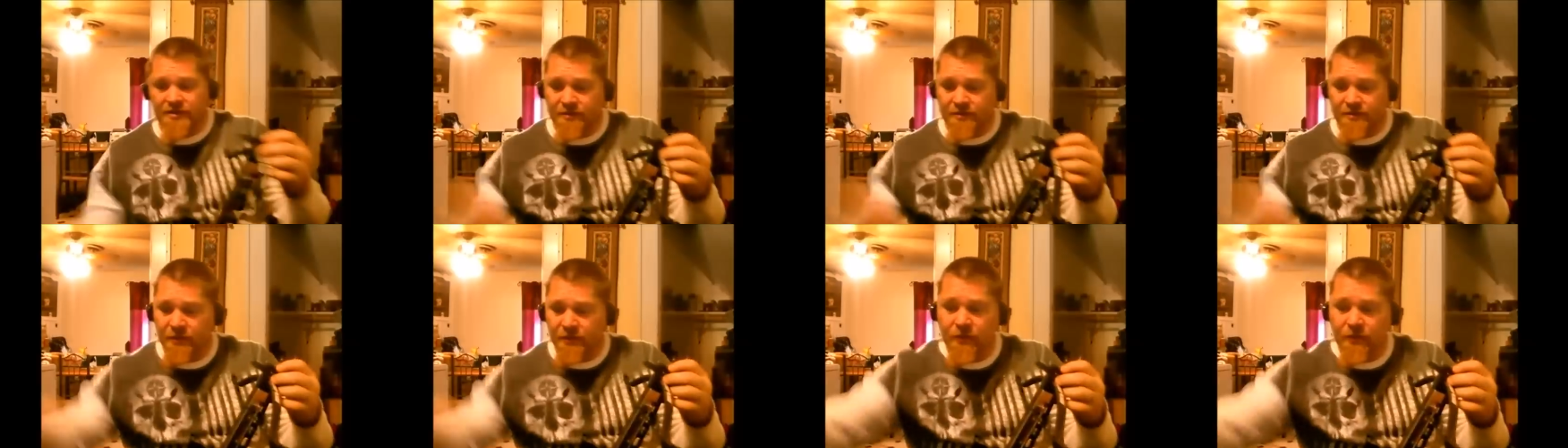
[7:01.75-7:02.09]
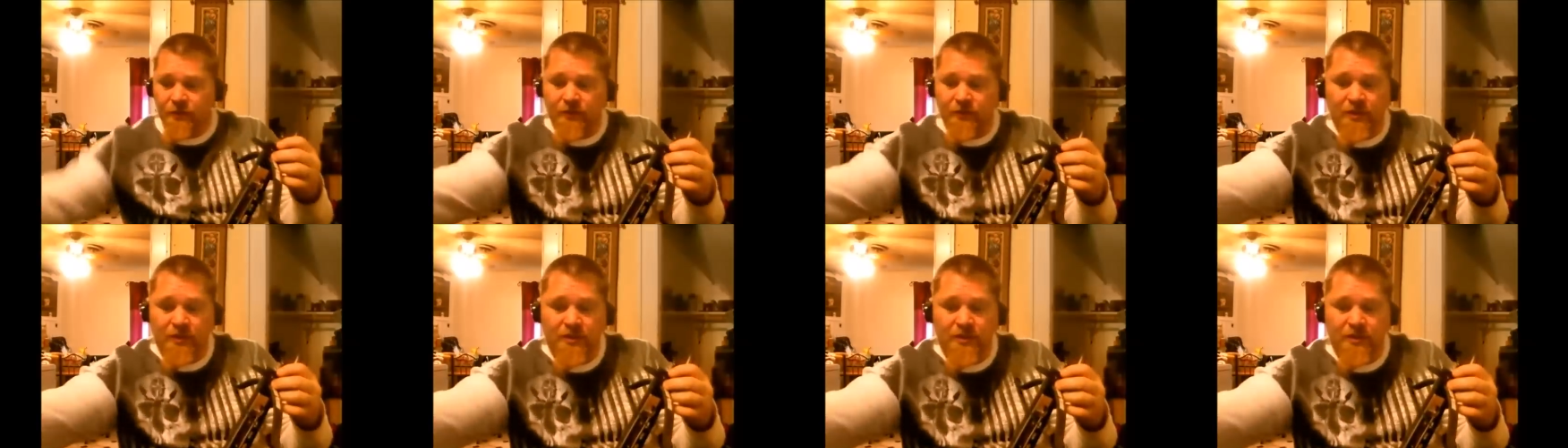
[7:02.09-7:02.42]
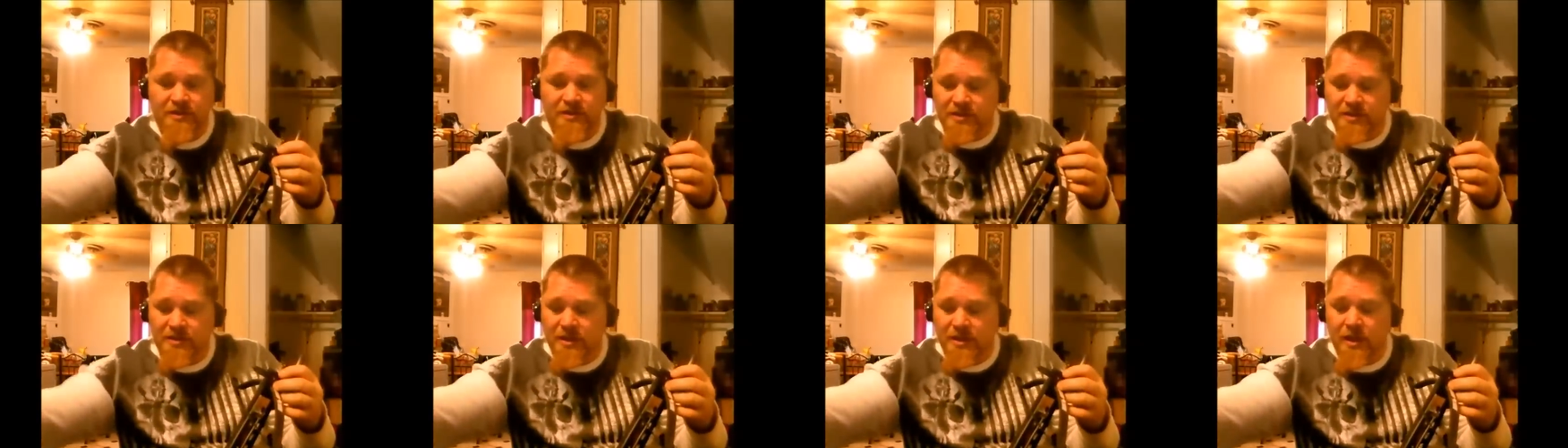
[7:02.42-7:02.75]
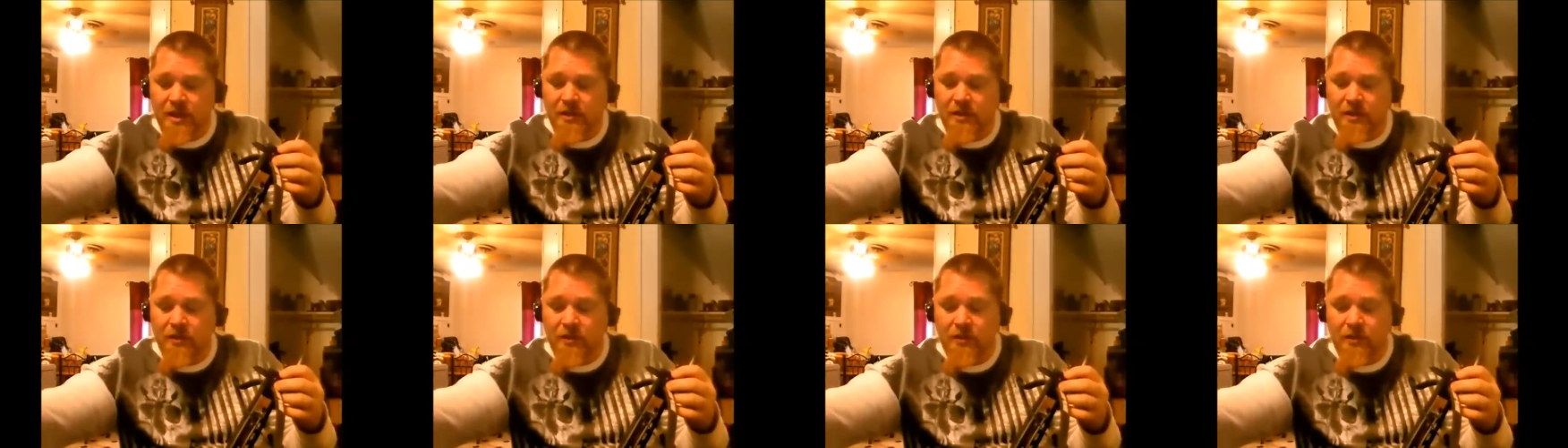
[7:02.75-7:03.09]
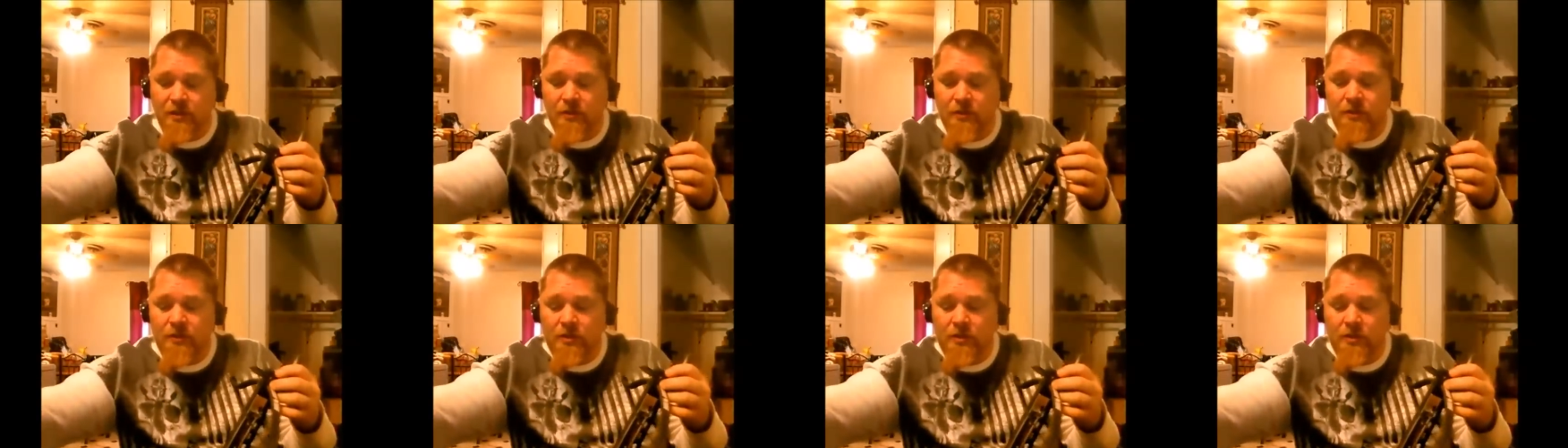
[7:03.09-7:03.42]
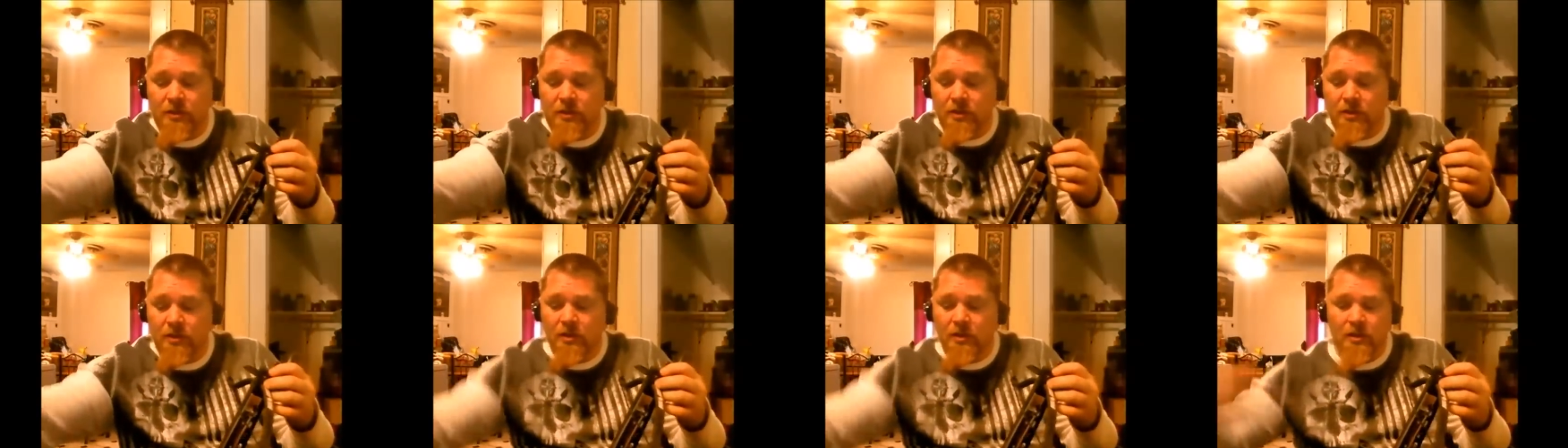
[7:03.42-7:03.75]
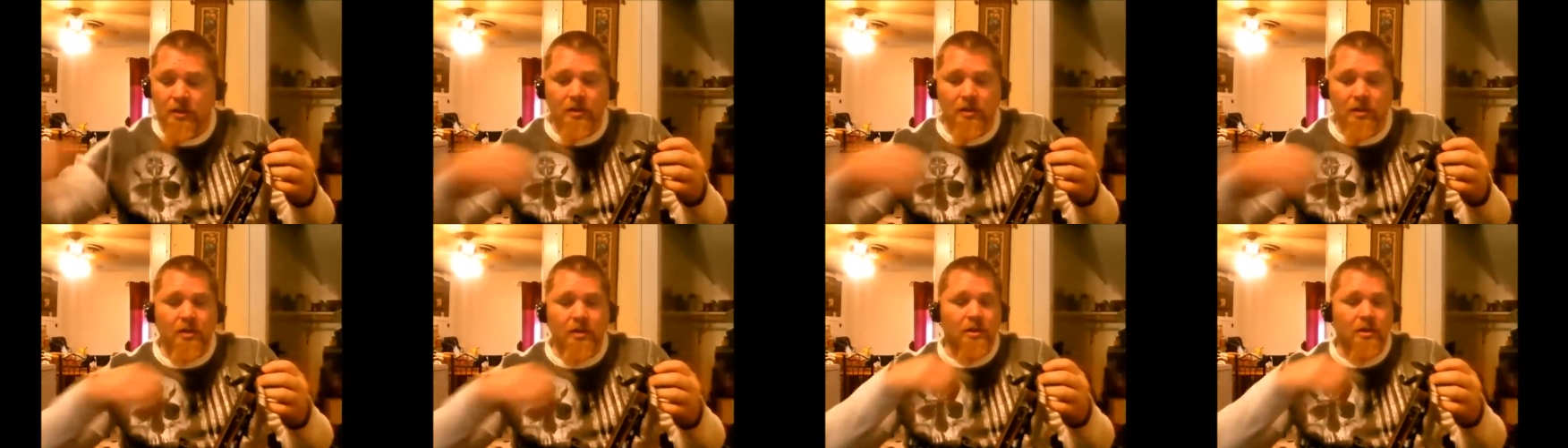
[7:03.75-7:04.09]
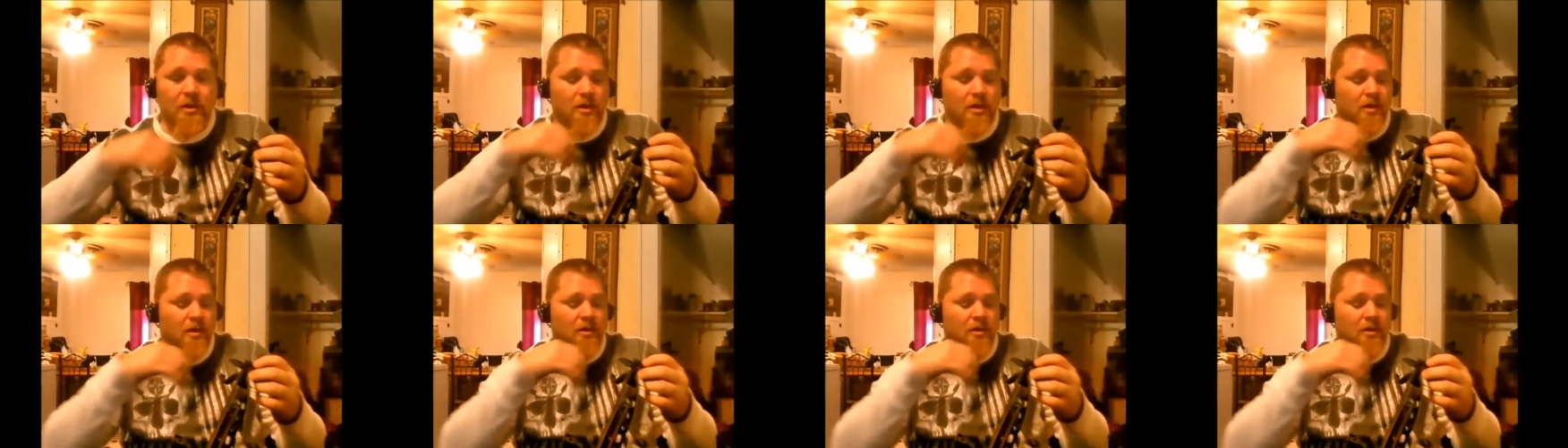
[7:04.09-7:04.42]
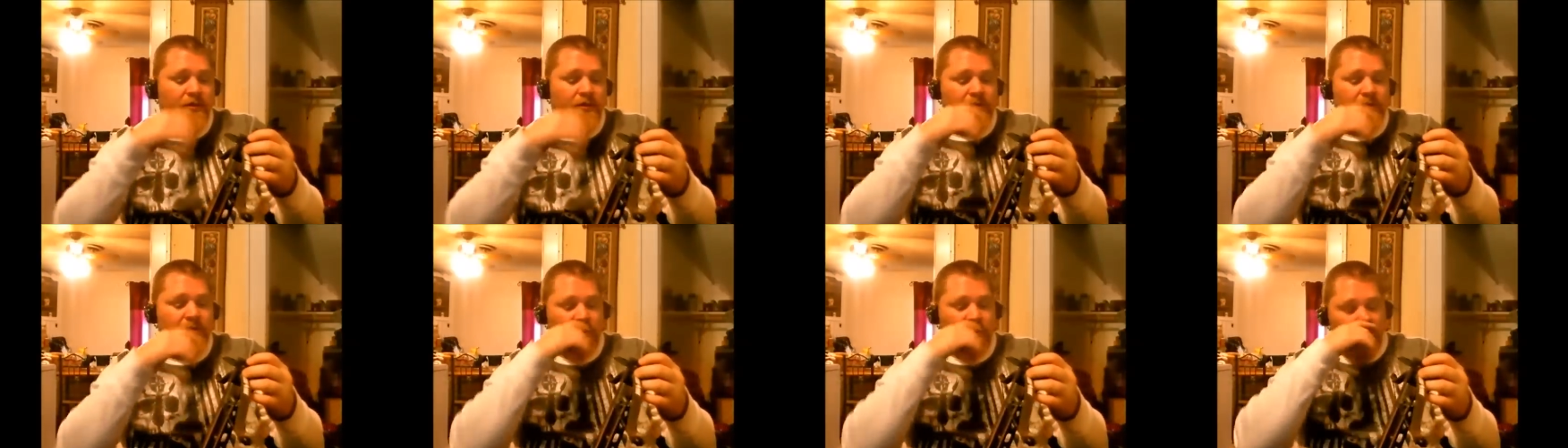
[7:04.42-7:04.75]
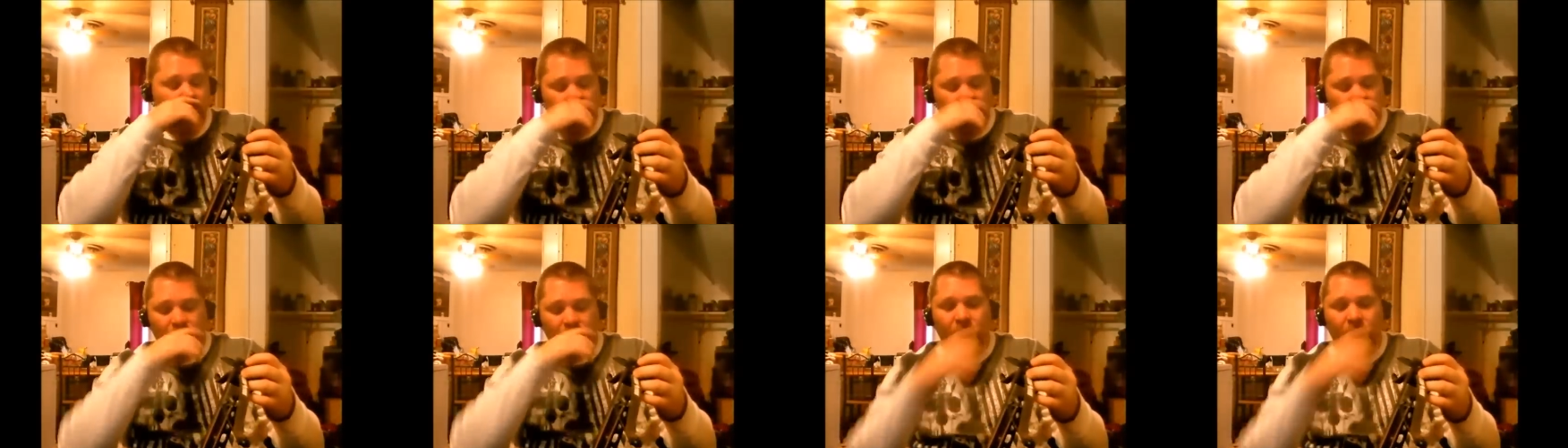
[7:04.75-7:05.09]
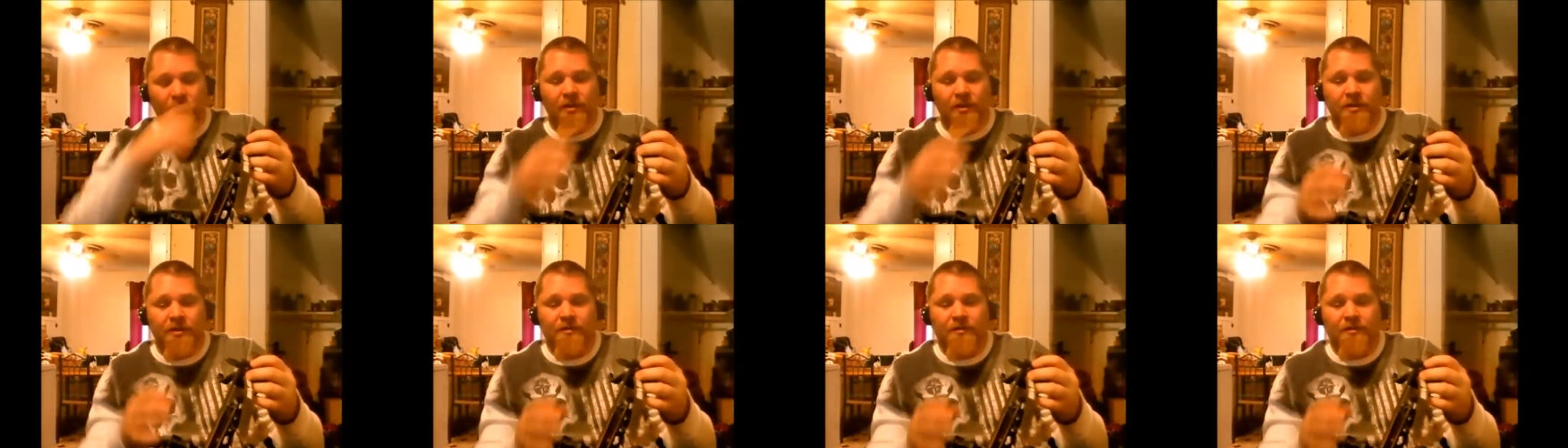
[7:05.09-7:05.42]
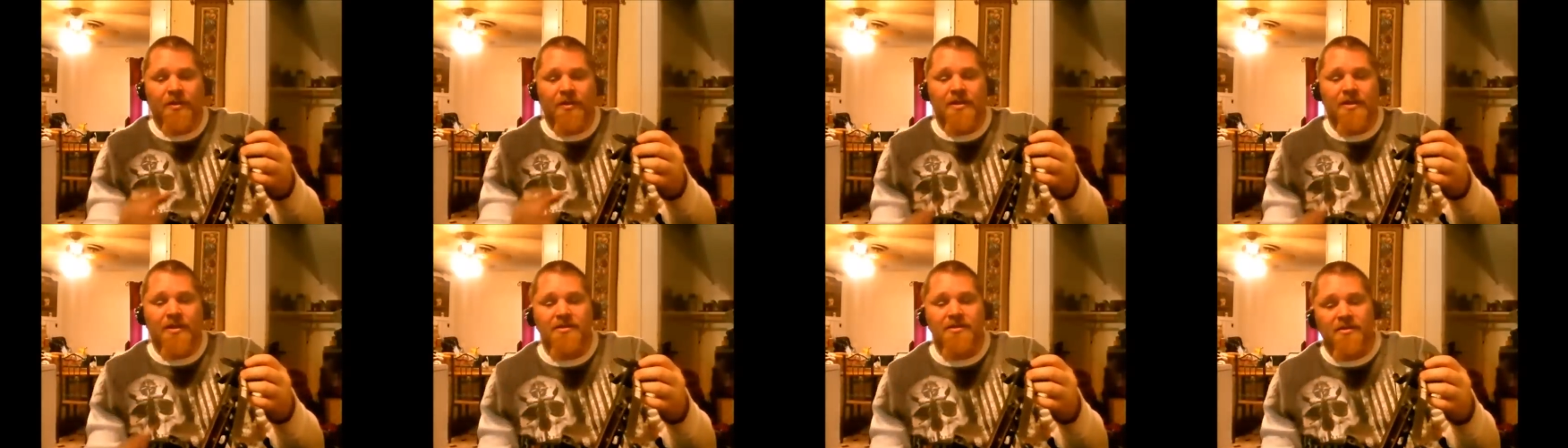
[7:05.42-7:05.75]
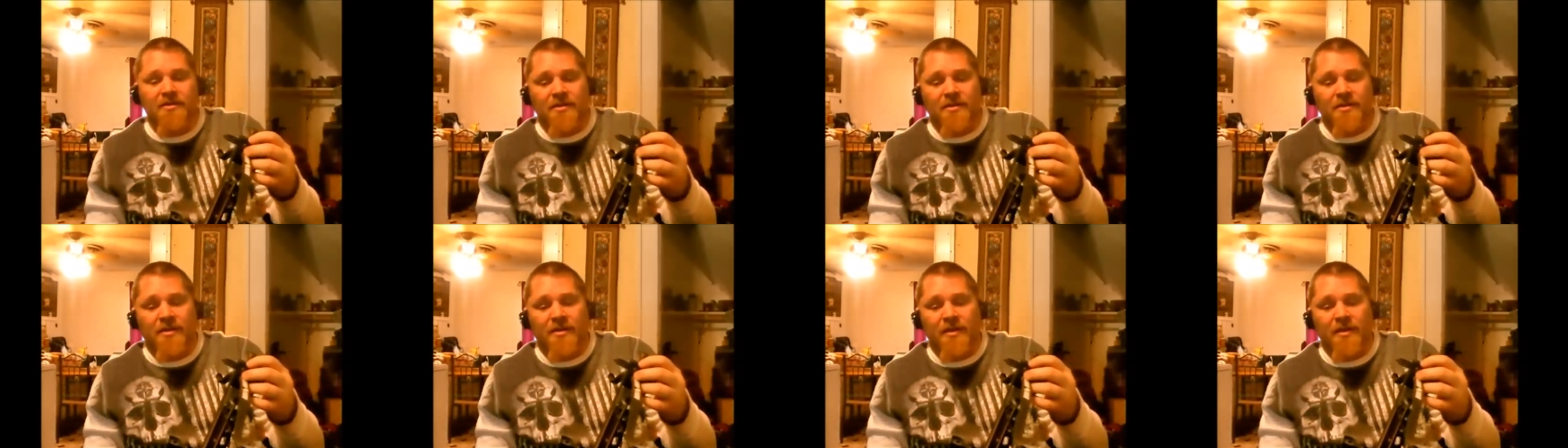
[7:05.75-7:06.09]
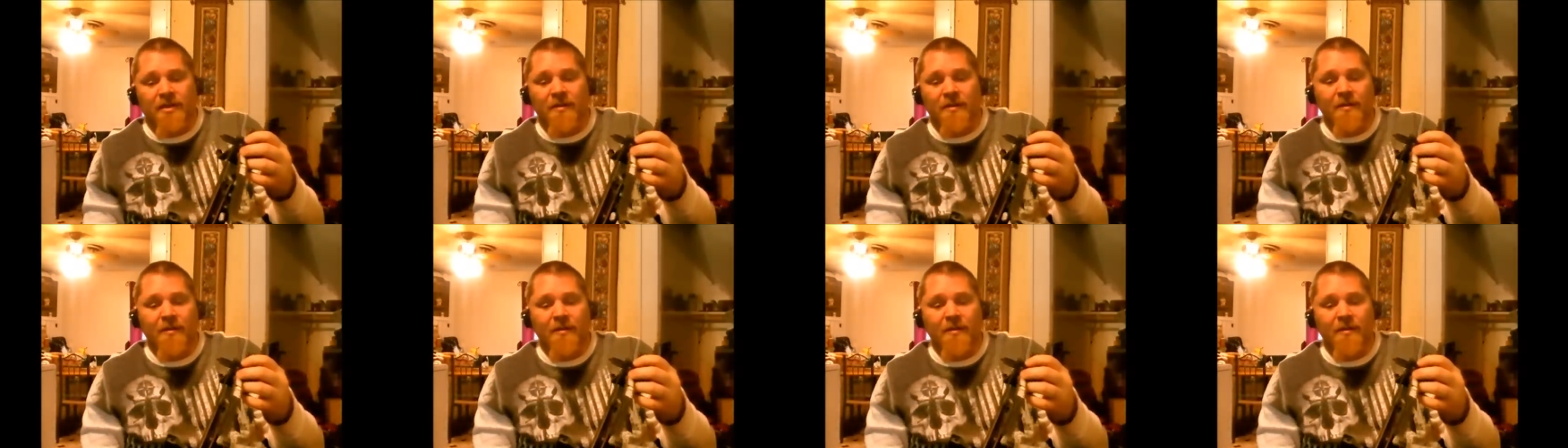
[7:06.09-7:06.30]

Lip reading: some Gorilla CA glue and glued it in place on the limb.